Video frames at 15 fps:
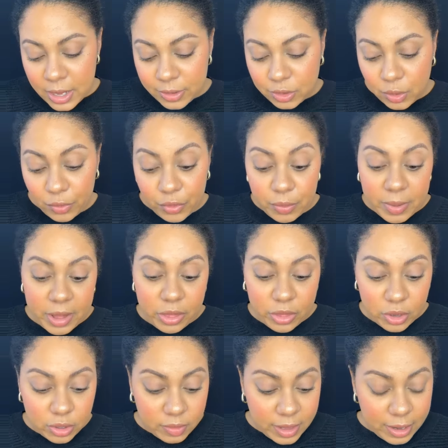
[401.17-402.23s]
So for my
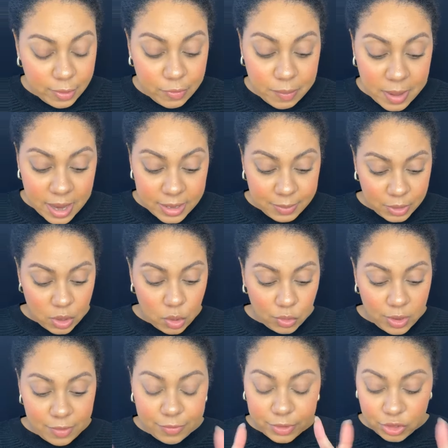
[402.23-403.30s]
third layer of bond, I'm going to hold
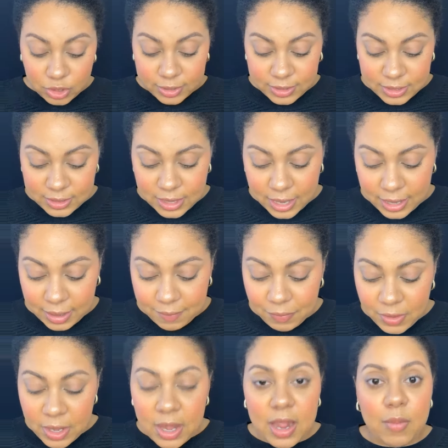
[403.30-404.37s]
off for just a second.
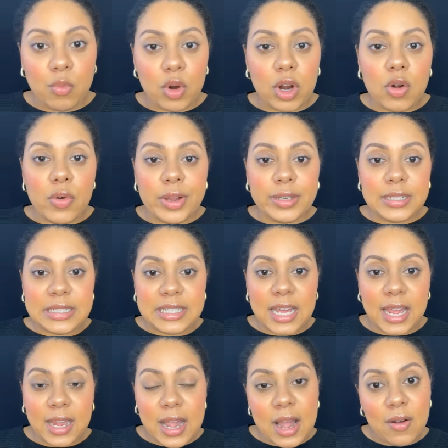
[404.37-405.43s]
And we're going to
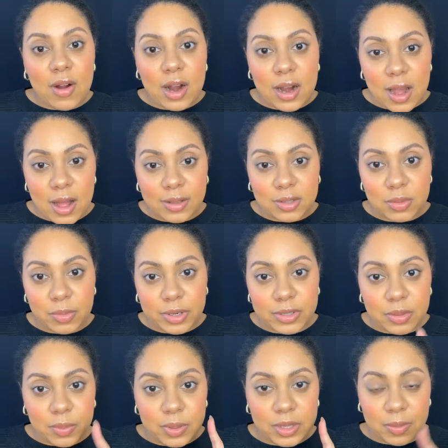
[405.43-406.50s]
take out our Gossamers
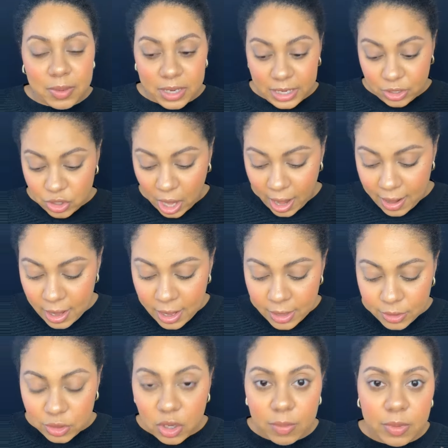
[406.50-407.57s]
and put them on each eye.
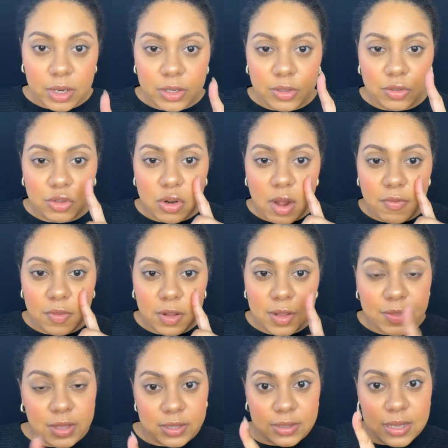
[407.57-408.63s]
So I'm going to do Truffle
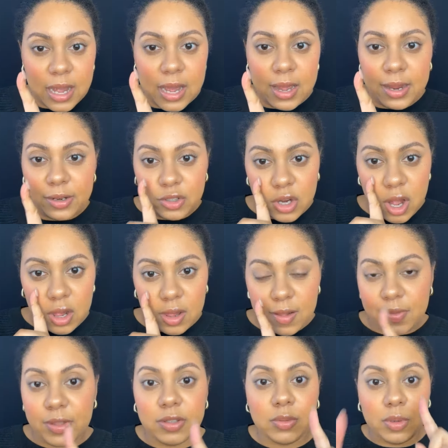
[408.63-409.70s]
on this eye and Chocolate
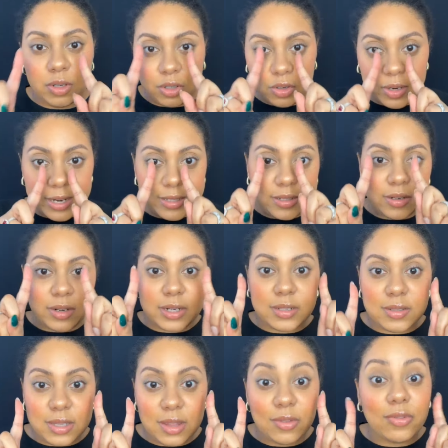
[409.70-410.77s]
on this one. And you guys are going to
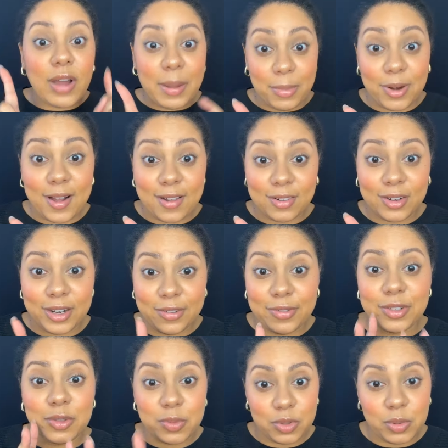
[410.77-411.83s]
see the fiber color
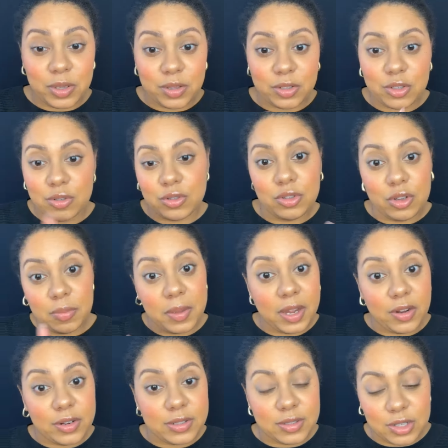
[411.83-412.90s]
difference between the two. So you can make
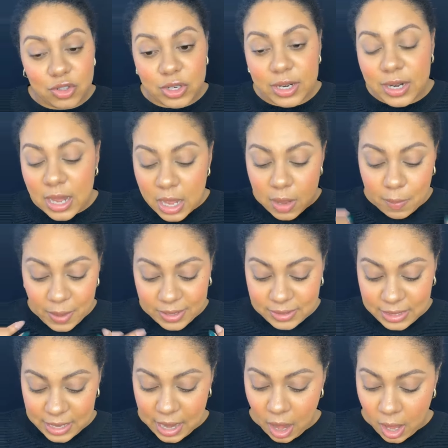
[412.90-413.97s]
your decision by
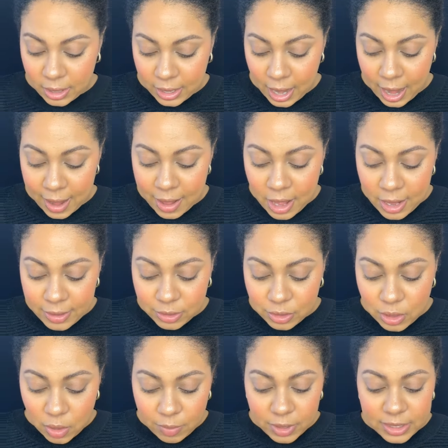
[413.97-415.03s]
seeing it on an eye.
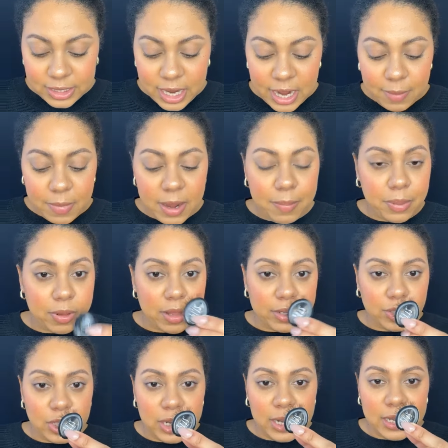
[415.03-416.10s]
So I'm going to take my
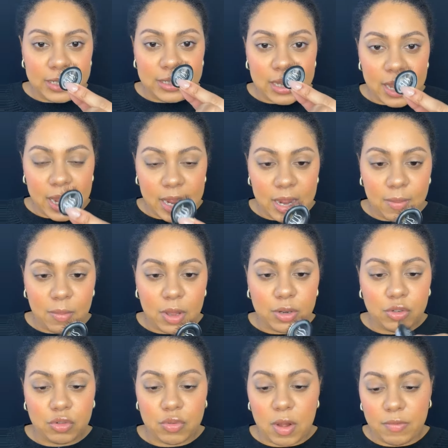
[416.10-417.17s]
Plushy Tame
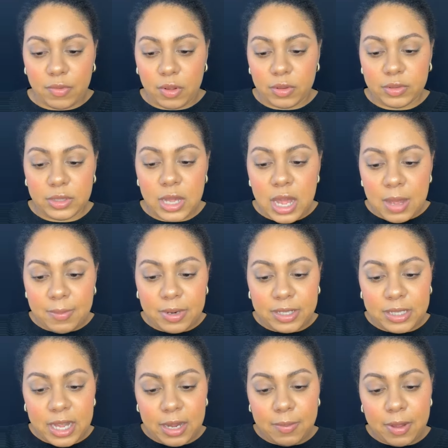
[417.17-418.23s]
Truffles. I'm going
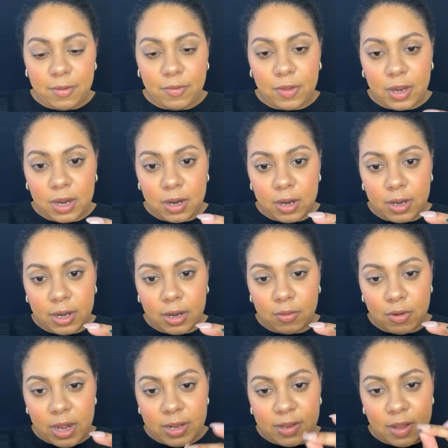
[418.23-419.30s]
to take my finger, get
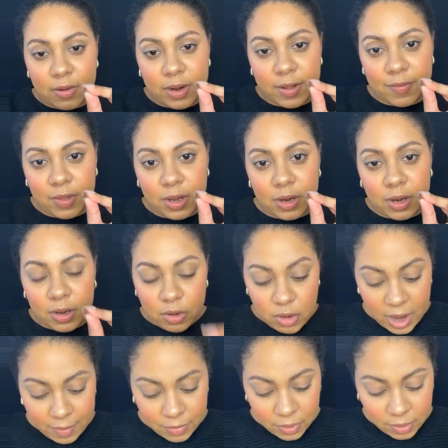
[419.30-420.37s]
right down on there, and
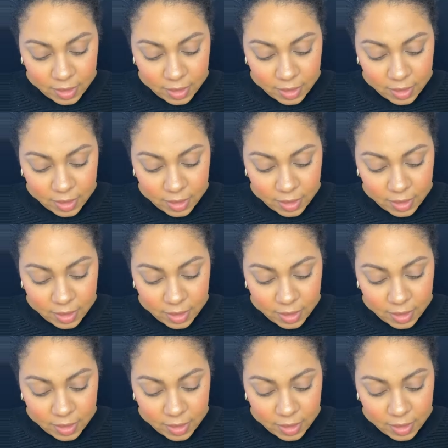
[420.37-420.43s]
grab the